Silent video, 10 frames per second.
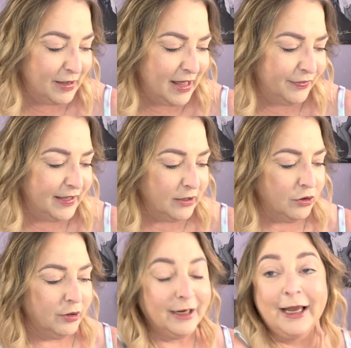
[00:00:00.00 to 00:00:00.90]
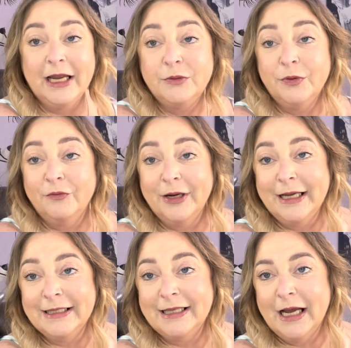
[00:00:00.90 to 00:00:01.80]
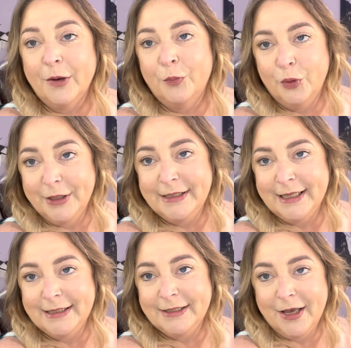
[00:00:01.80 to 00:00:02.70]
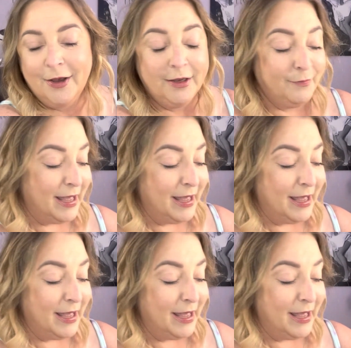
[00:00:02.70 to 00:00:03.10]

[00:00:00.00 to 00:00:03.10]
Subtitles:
but I think her engagement ring is like a princess cut,